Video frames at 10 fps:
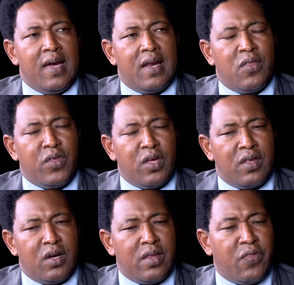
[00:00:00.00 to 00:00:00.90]
And I think
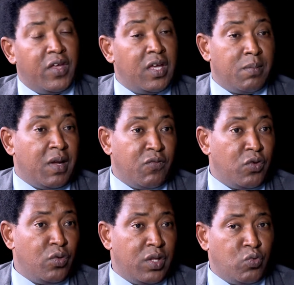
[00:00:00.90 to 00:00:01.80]
the other thing, in my
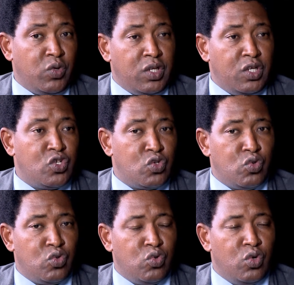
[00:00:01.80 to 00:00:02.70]
view, that we need
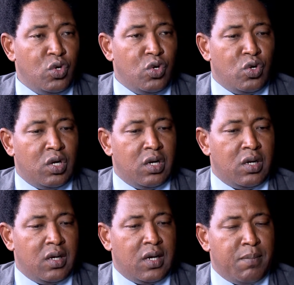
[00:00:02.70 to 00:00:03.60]
to
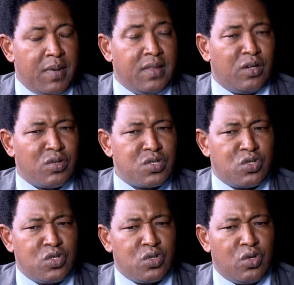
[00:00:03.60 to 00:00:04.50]
amend the
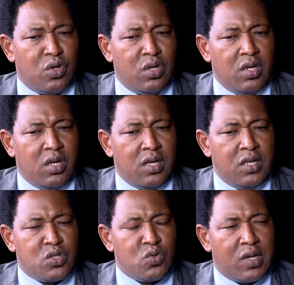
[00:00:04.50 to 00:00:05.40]
constitution on
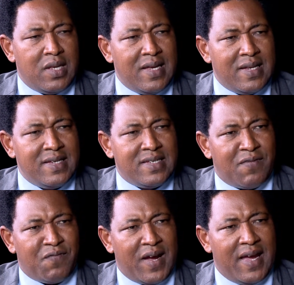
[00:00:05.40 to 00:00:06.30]
is to clearly
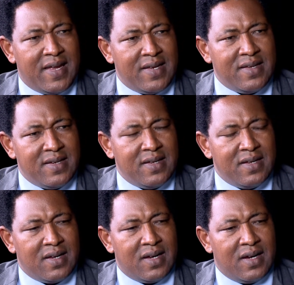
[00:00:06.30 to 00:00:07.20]
define.
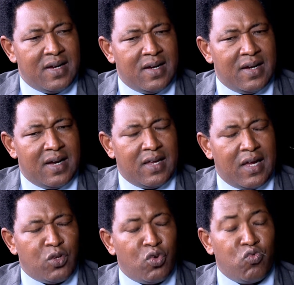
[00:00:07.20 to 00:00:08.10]
I
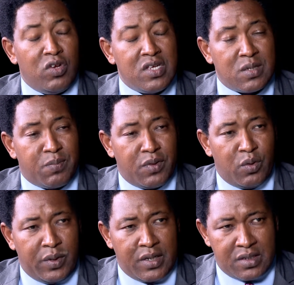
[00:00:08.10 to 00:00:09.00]
don't really support the
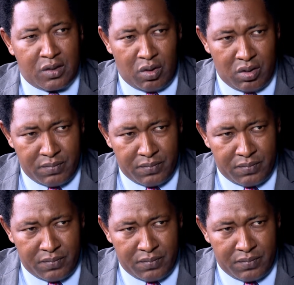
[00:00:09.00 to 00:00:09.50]
winner-take-all.